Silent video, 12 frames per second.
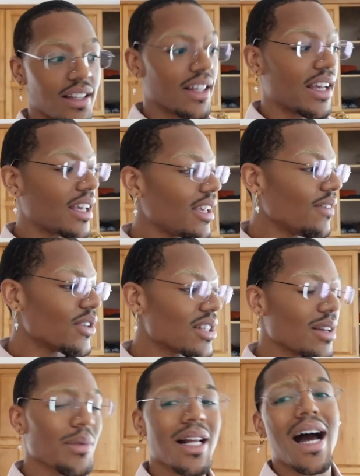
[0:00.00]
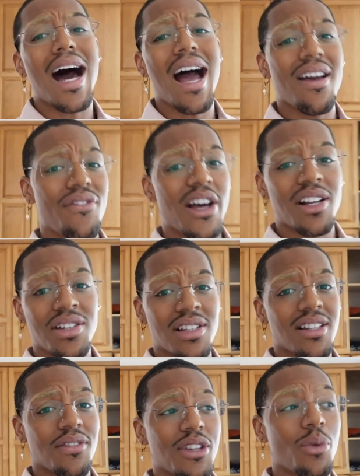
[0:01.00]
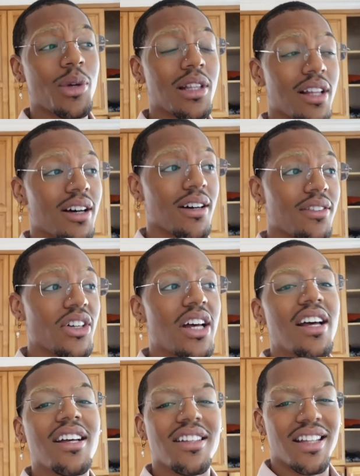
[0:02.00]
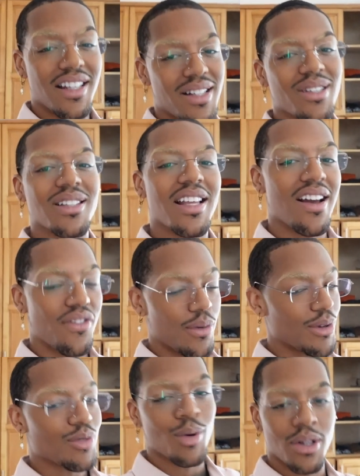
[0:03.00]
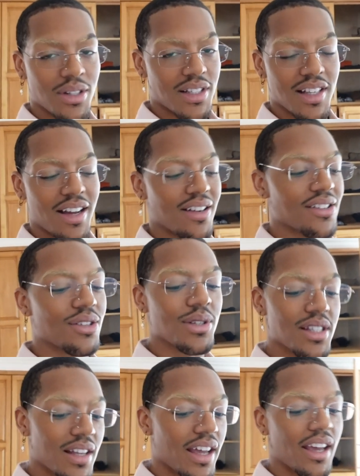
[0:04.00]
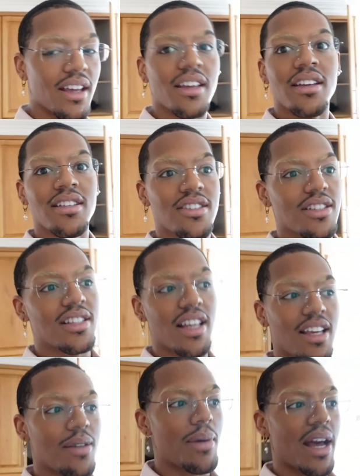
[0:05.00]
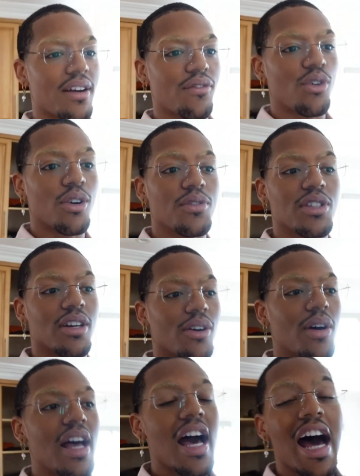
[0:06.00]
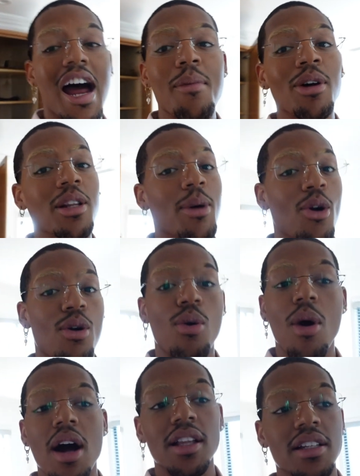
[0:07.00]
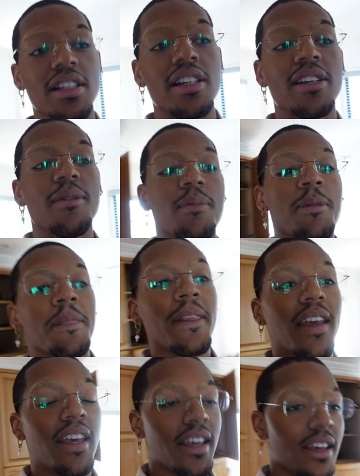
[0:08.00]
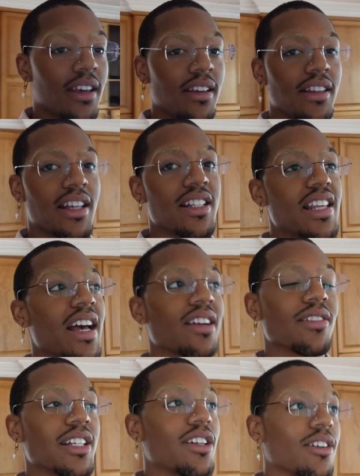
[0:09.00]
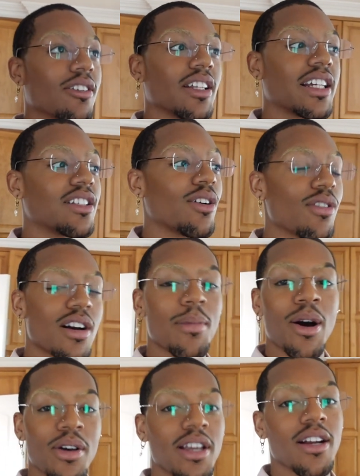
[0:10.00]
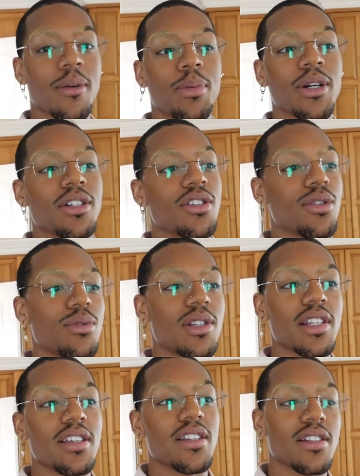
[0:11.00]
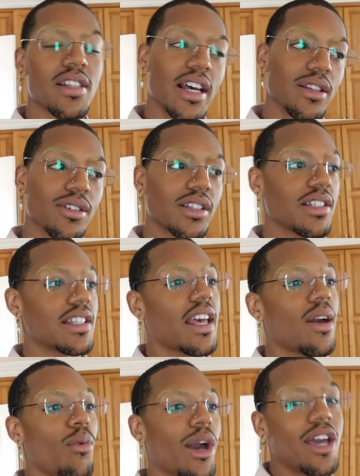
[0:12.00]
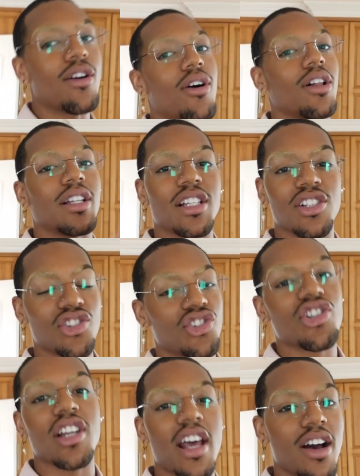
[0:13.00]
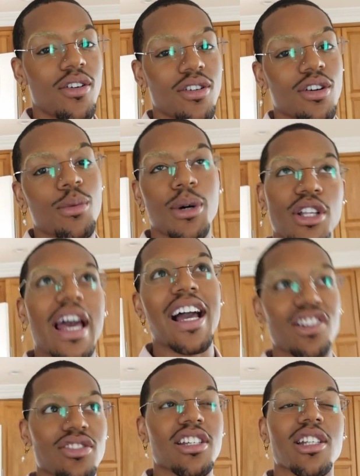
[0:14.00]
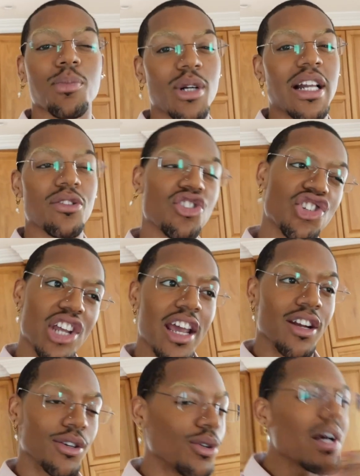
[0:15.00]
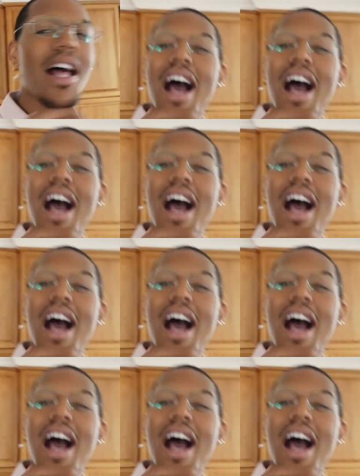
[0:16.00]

Like even some of the high fashion stuff that we love, they took that from a smaller designer. So it's like, it's just taken back and forth. So I'm all about quality and integrity, girl. Like, don't come out here putting two C's that look the same way and calling it Chanel, girl, but actually it's pronounced channel.